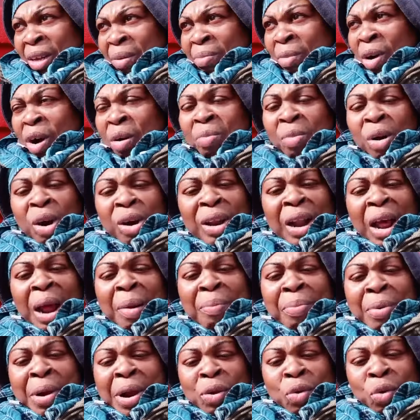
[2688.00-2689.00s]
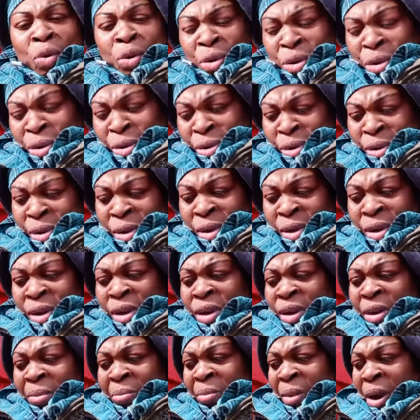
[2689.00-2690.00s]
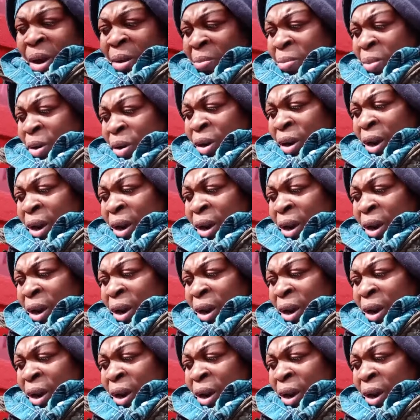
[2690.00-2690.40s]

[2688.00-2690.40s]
Bumbo clot bread hood. Bumbo